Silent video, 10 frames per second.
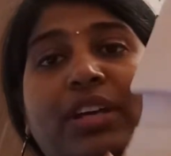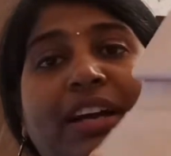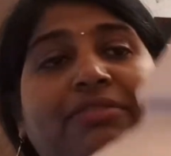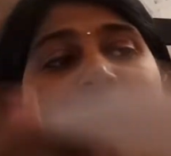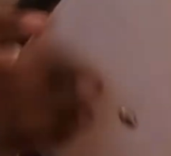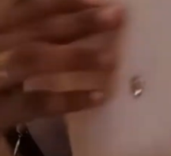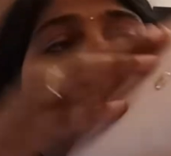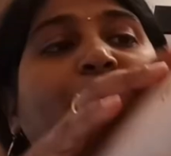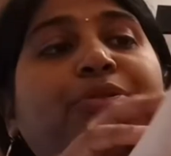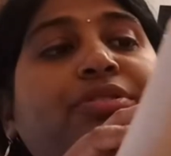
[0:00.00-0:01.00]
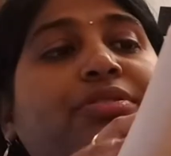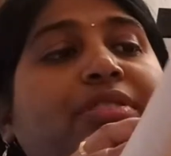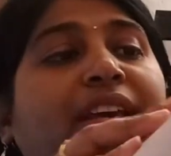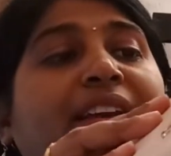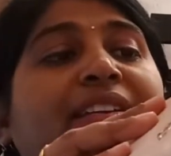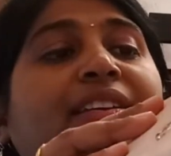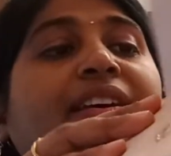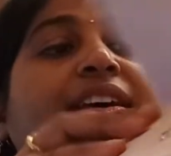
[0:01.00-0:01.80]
You have pouches there,